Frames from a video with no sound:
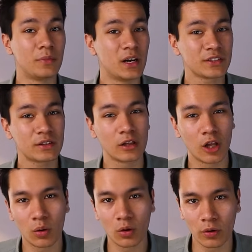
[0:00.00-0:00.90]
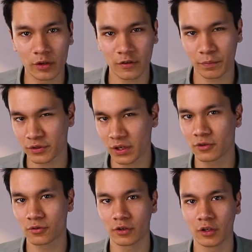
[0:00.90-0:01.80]
To master the lower orders of
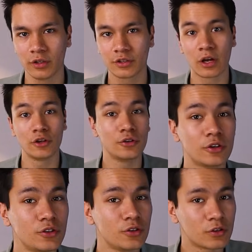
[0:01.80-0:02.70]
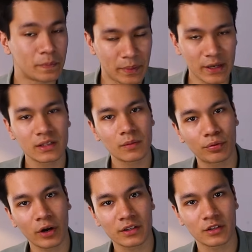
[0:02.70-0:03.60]
procedural knowledge, you can use basic
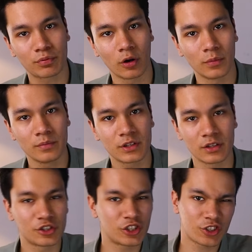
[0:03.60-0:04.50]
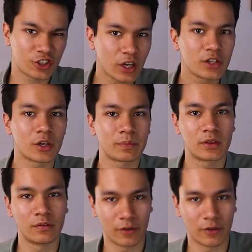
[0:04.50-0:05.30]
practice problems and just change up the